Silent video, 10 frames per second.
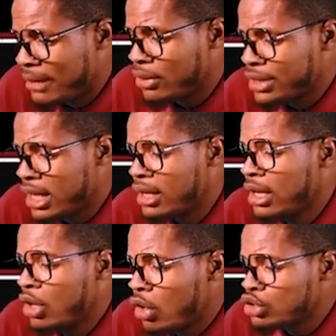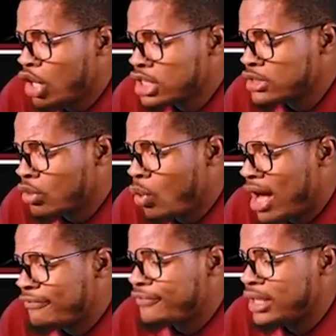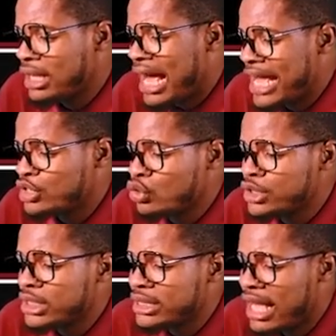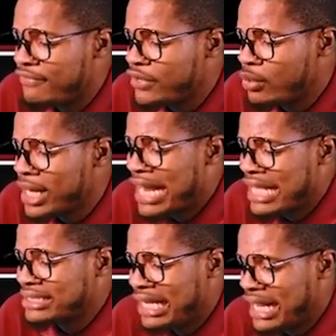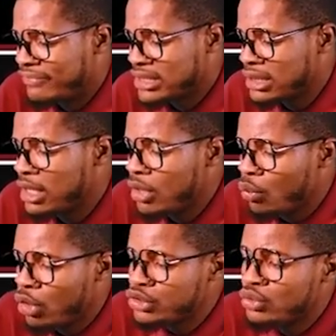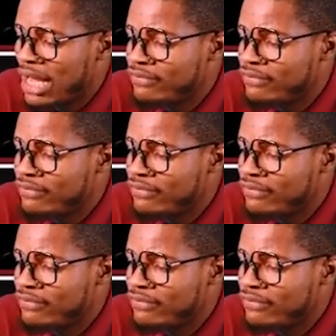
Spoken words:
carbon here. Just go and fill hydrogen everywhere that is left. Once you